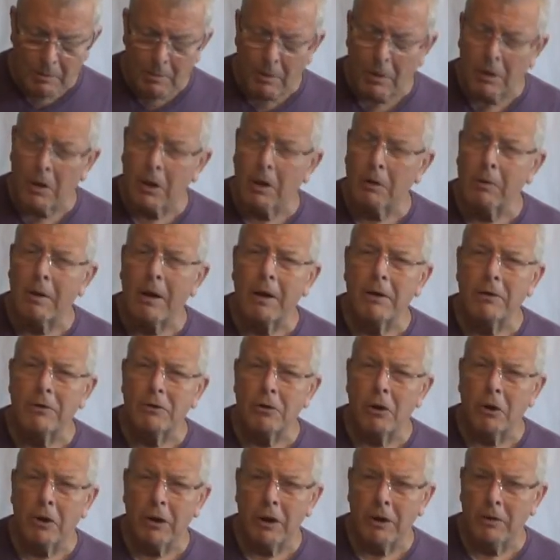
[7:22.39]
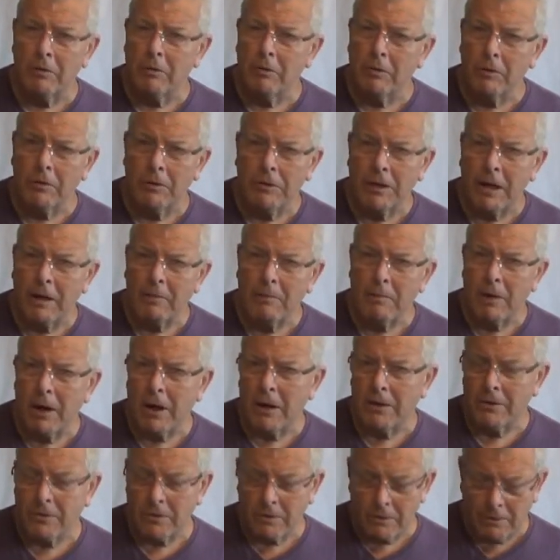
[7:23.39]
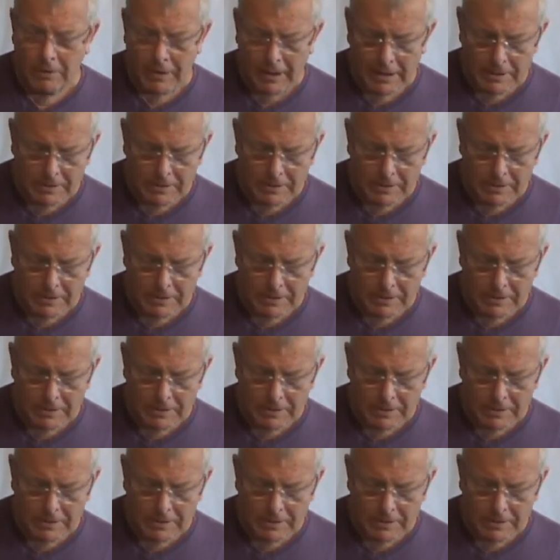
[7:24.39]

I'm not going to go out jogging for 10 miles and all